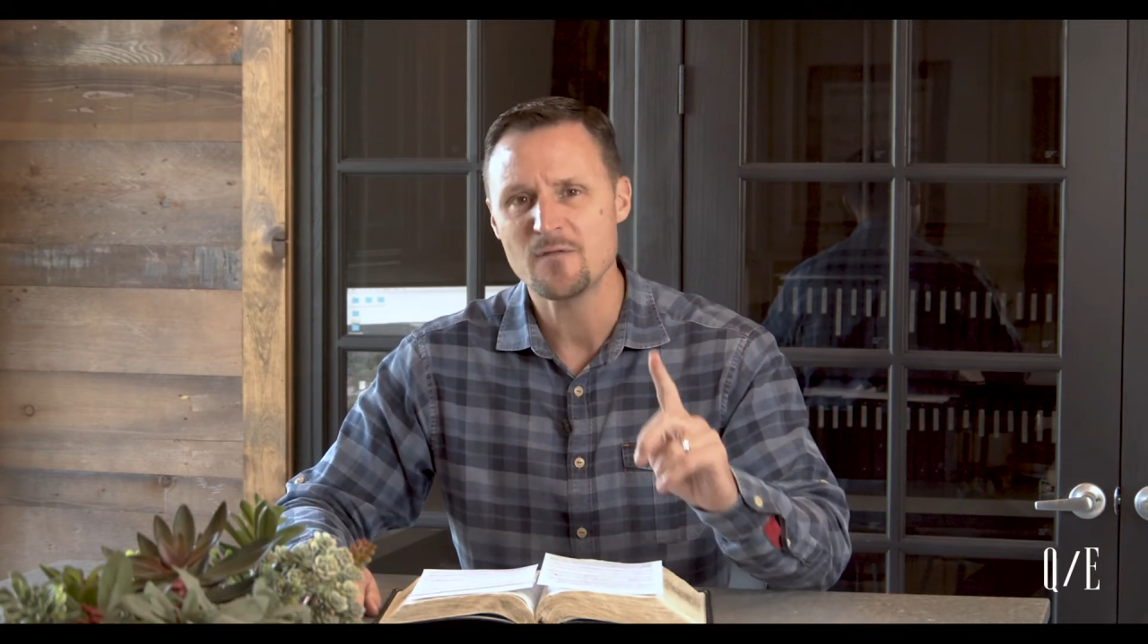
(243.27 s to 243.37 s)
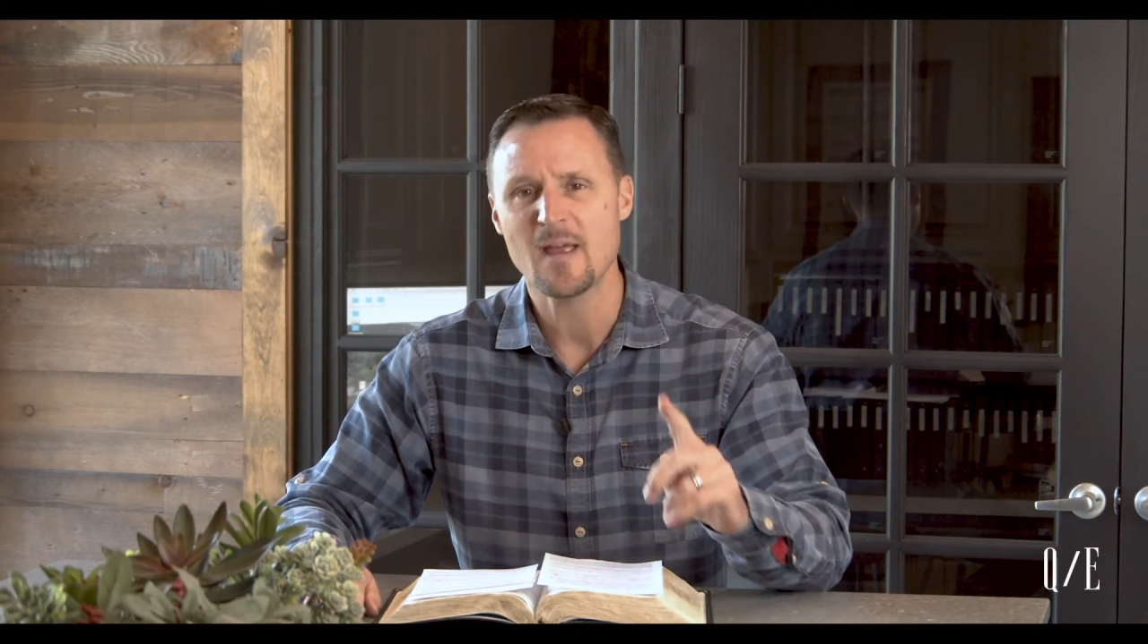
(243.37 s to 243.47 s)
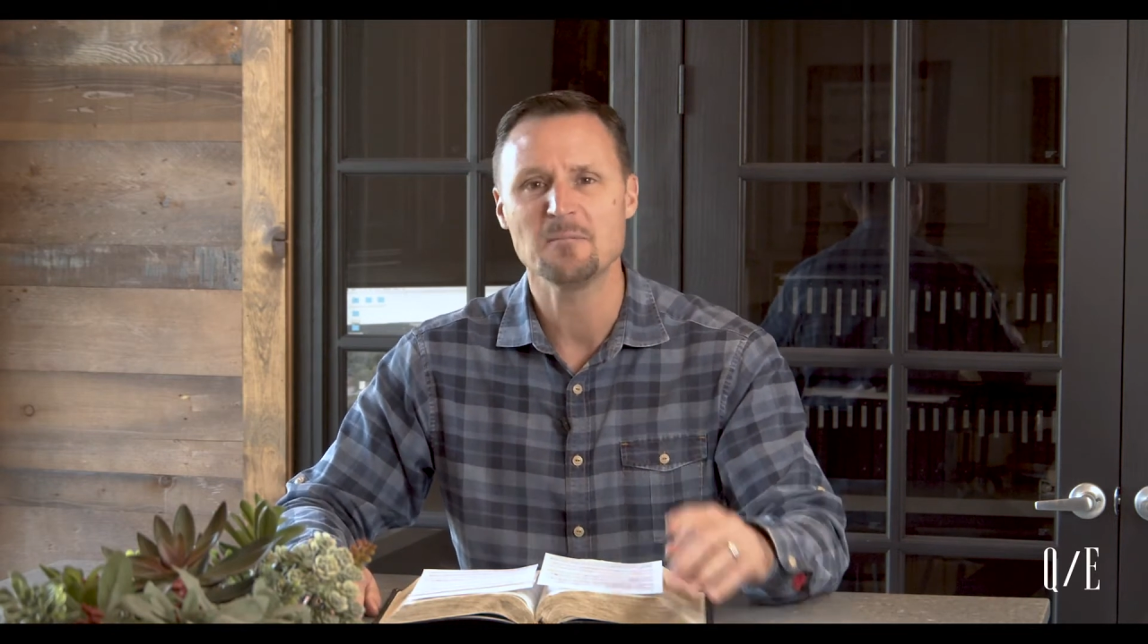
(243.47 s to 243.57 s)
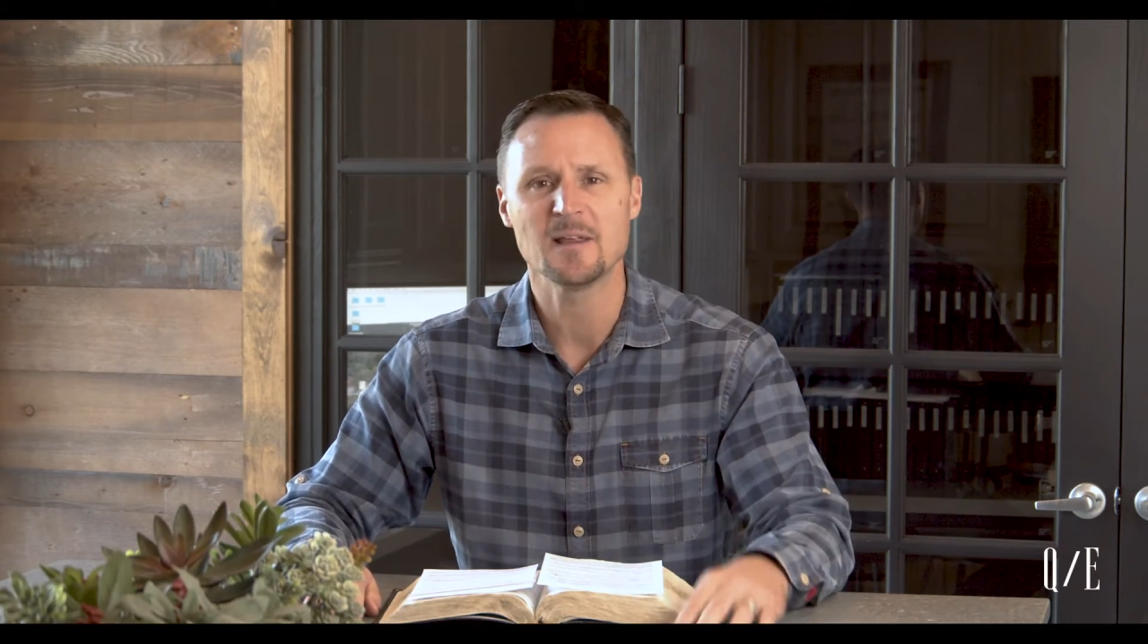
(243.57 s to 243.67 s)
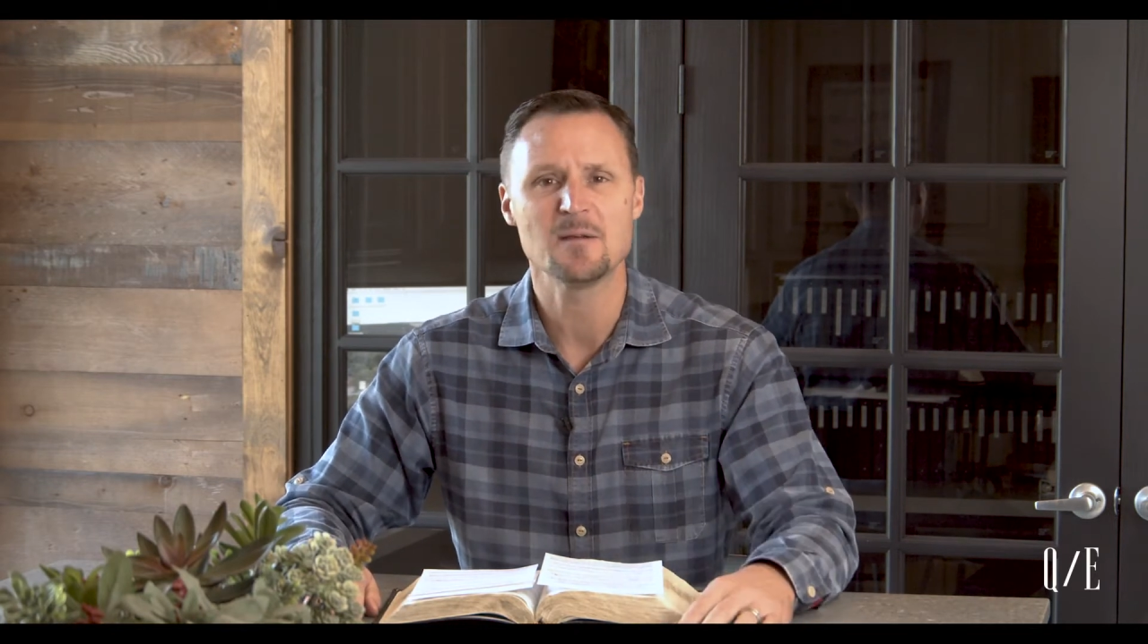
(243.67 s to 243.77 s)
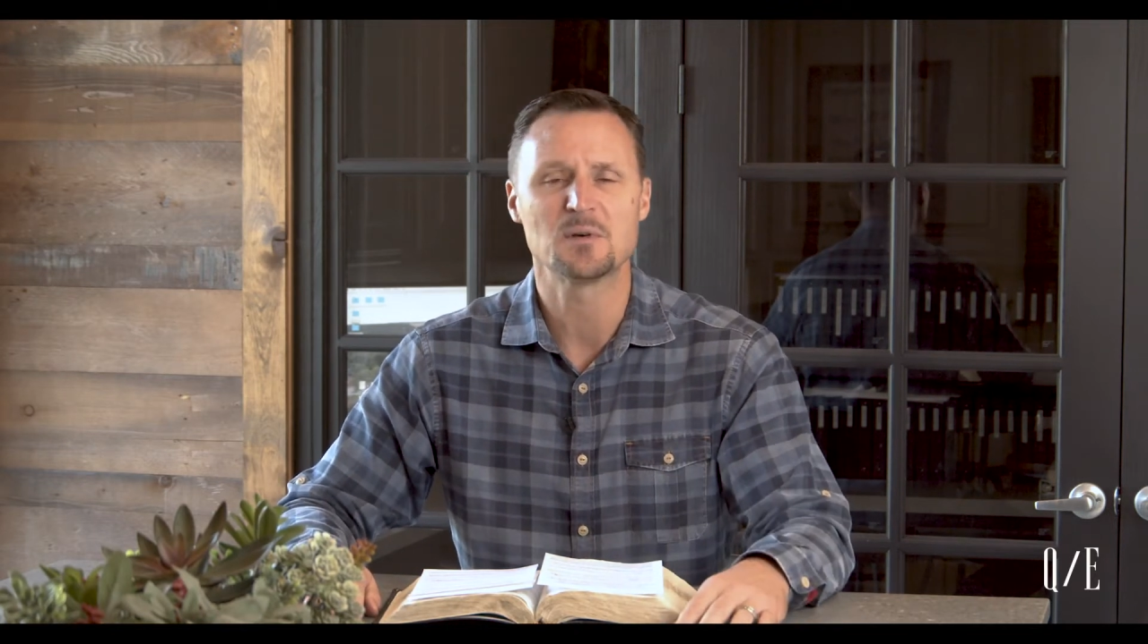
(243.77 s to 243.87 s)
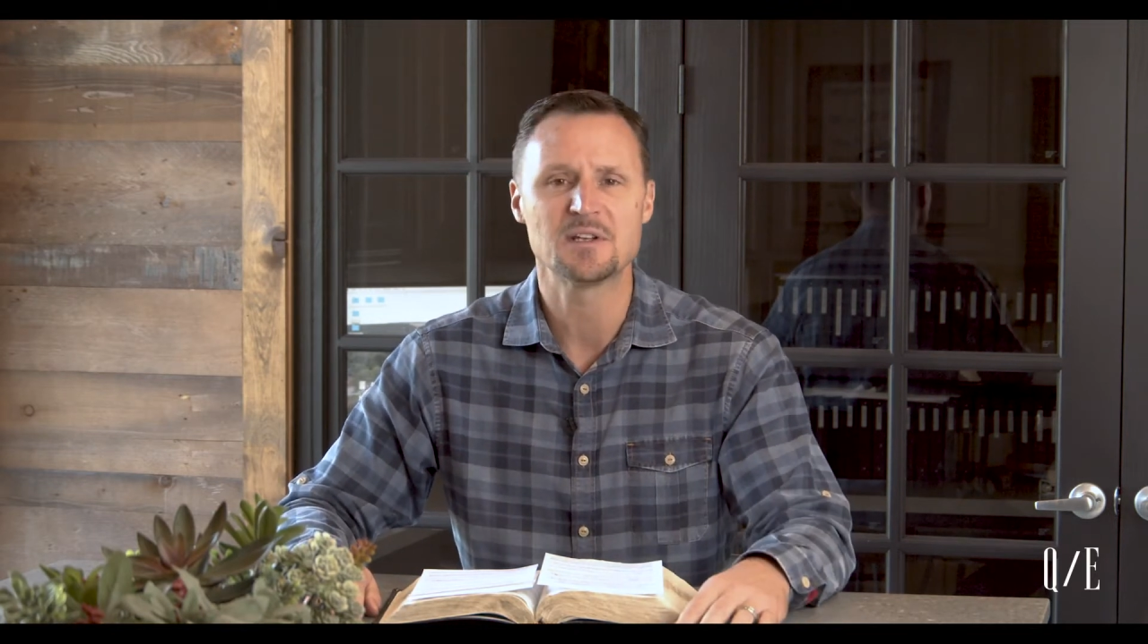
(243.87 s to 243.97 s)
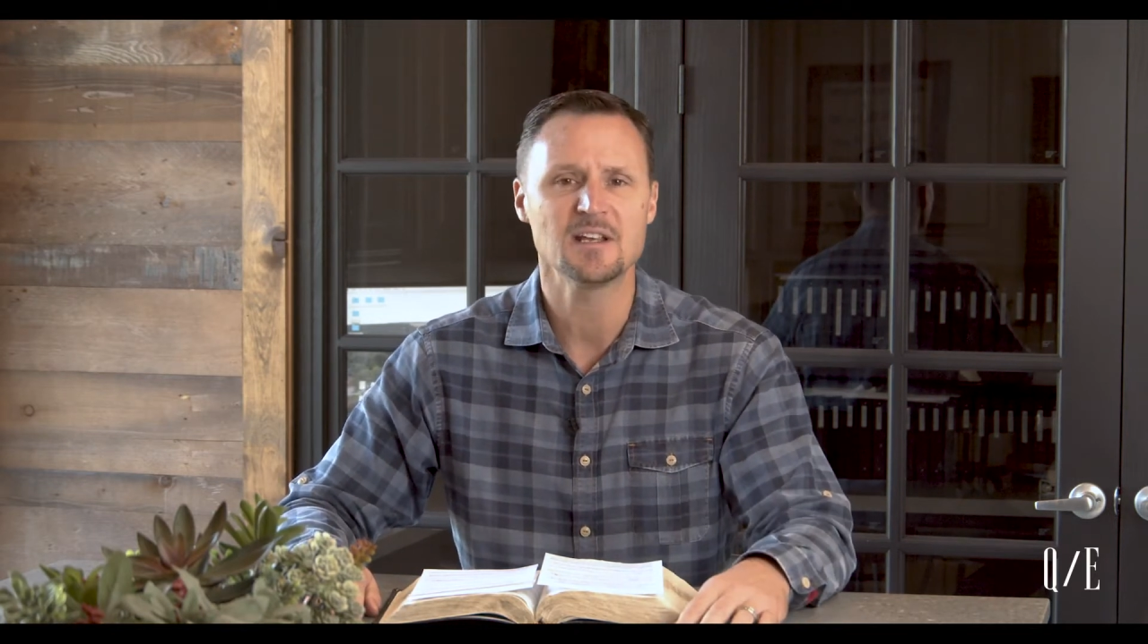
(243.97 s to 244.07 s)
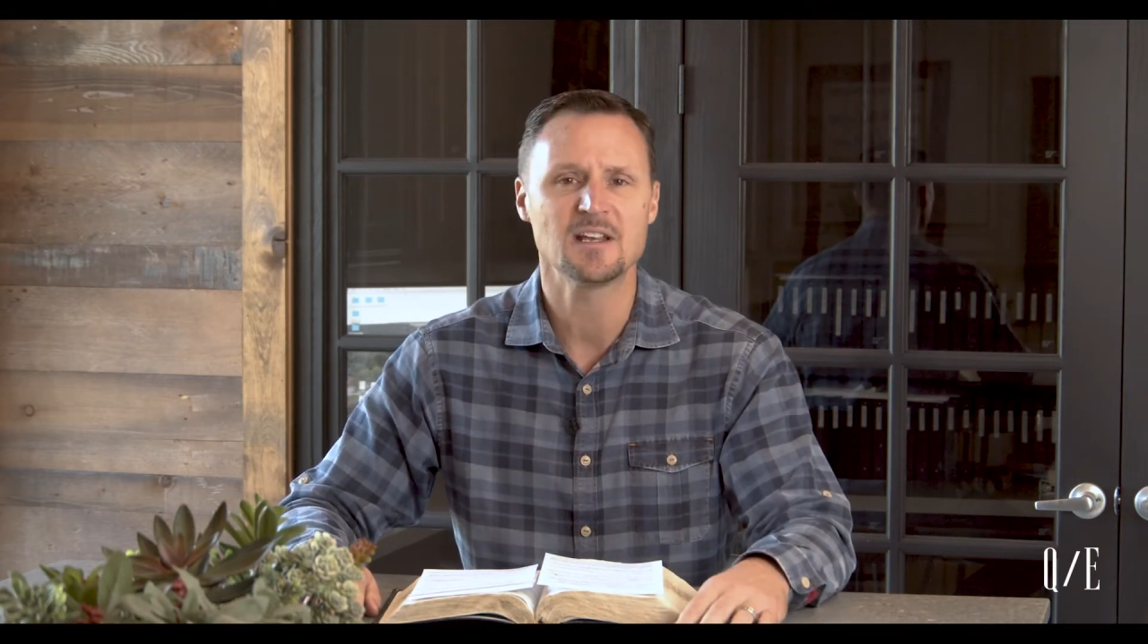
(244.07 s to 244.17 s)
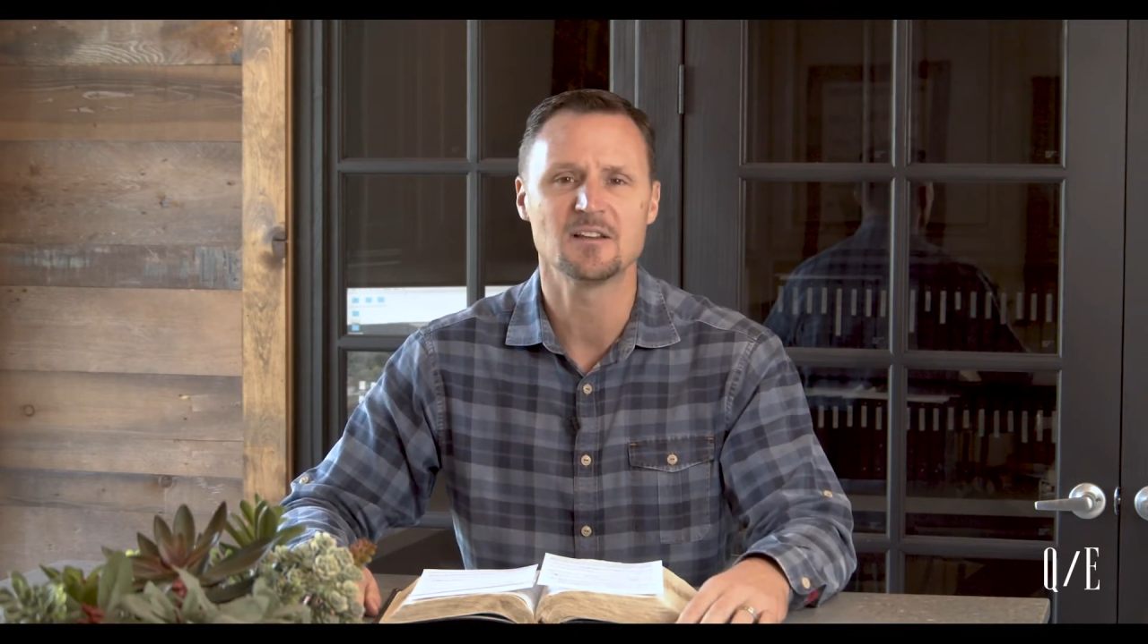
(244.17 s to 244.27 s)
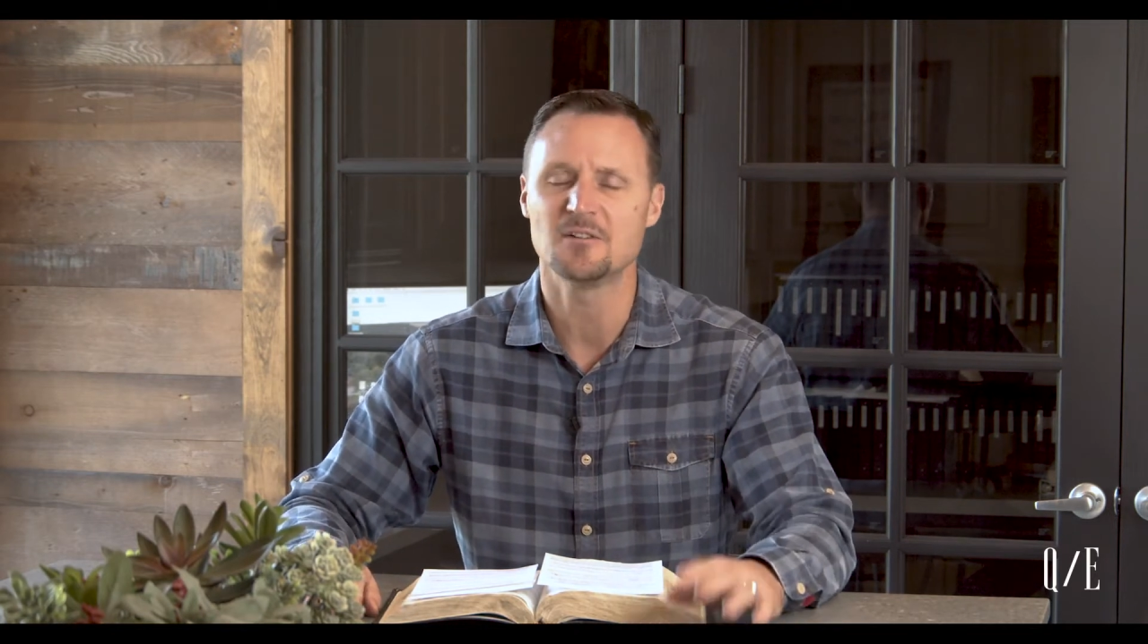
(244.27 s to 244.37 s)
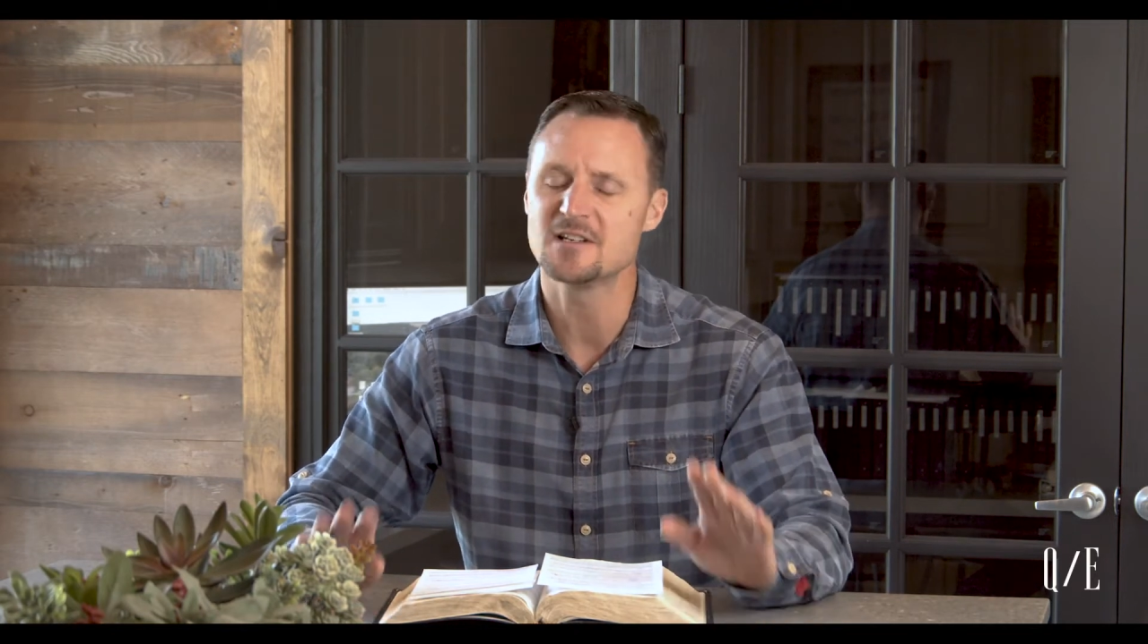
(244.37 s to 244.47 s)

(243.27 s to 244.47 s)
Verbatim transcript: family in particular.